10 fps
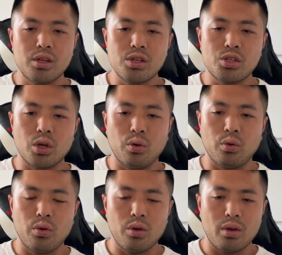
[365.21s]
So
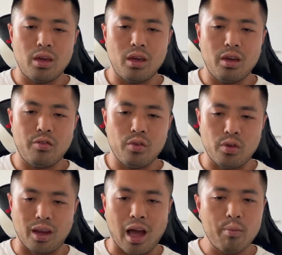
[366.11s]
if
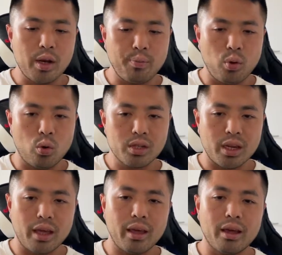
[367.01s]
you allow me to pause it
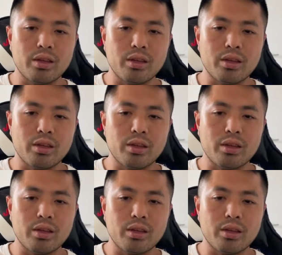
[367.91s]
here,